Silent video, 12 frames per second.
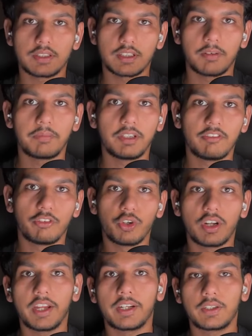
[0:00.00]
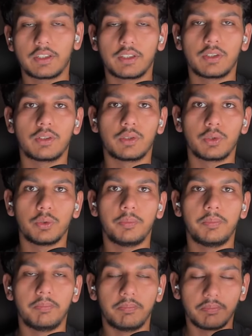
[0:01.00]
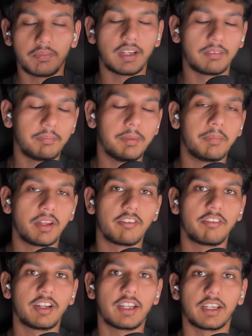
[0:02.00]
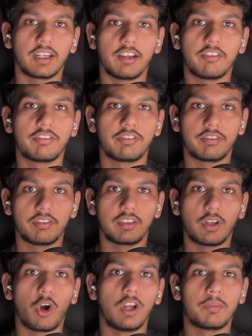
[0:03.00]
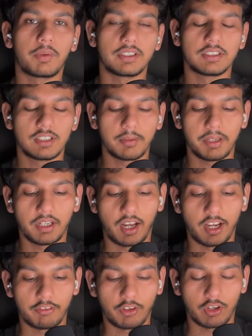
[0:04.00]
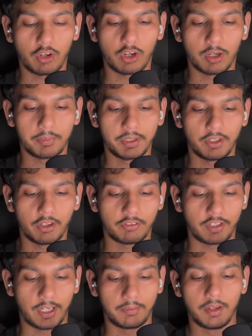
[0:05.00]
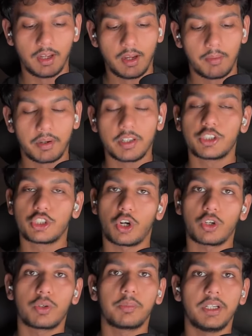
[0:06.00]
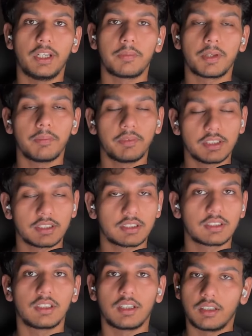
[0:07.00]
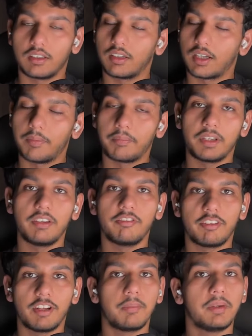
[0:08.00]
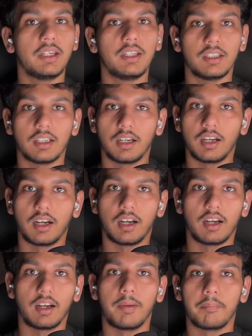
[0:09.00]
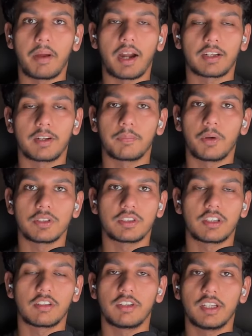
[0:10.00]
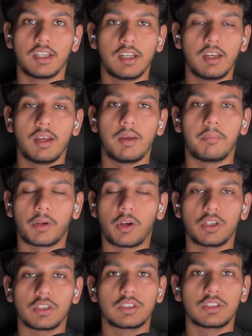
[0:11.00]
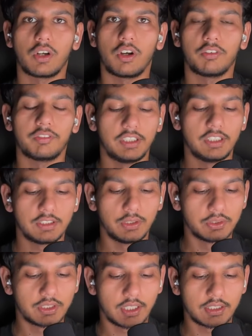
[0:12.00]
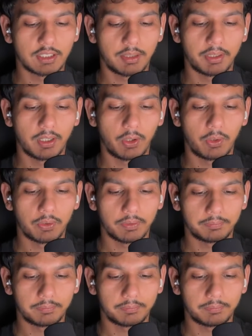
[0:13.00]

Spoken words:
company would like to be benefiting if oil prices remain high for a longer period of time. But in short to medium term, this company will be impacted positively because of these news that's coming out.